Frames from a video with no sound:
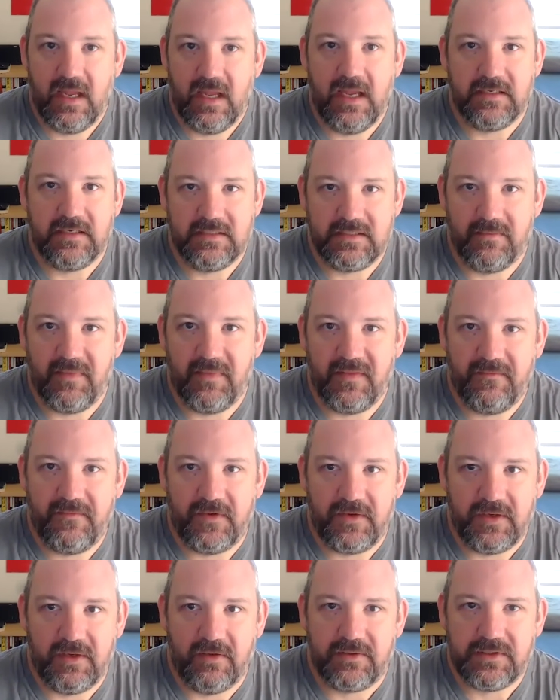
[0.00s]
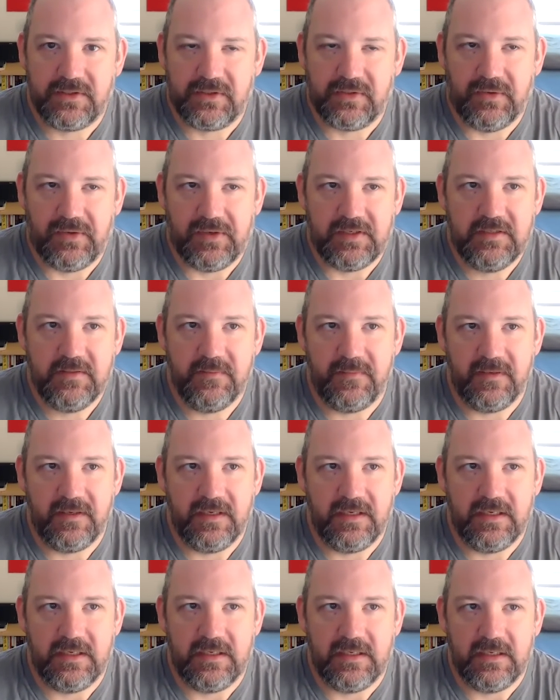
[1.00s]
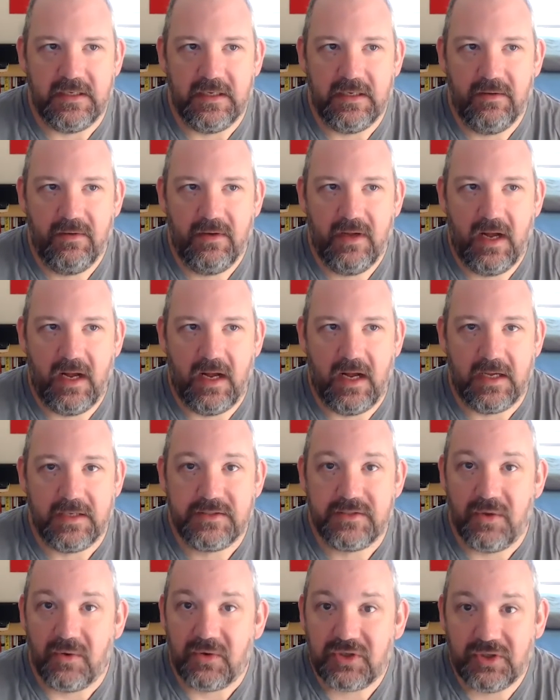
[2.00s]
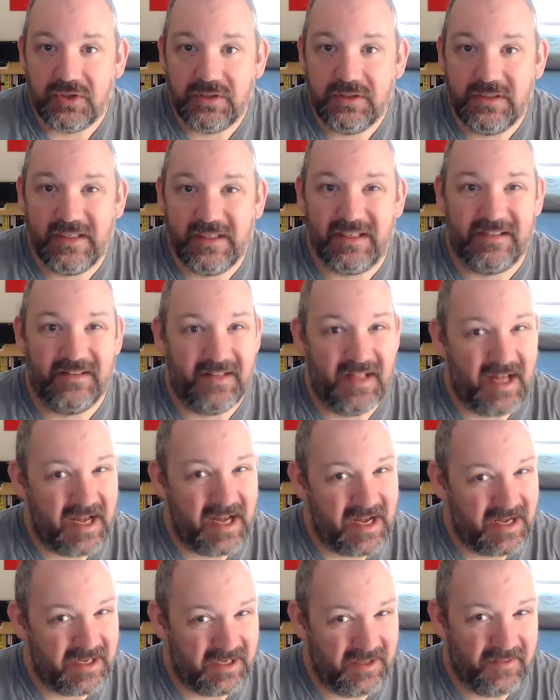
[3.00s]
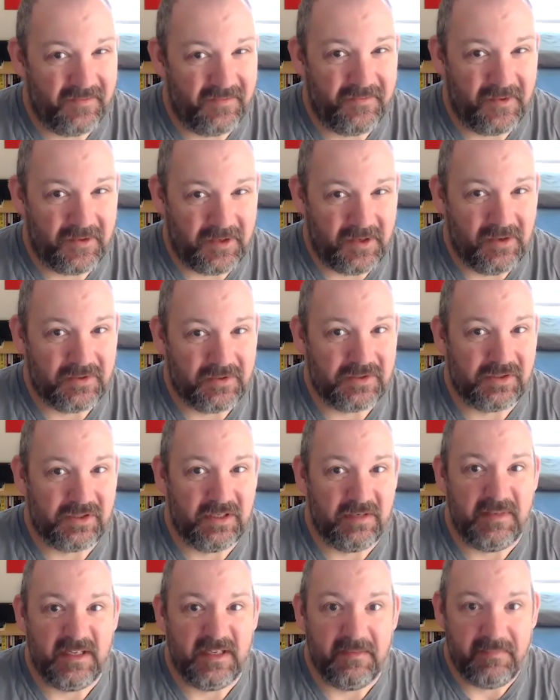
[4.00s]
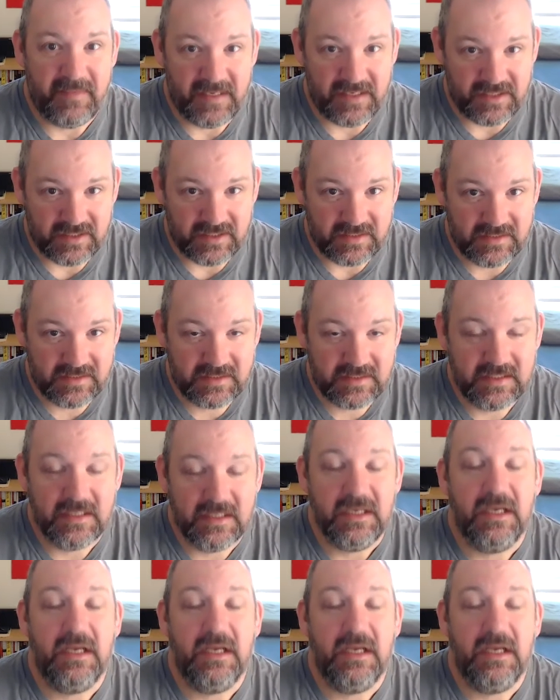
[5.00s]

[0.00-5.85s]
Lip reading: and some of the footnotes are going to be social, and a lot of the footnotes are going to be opinions.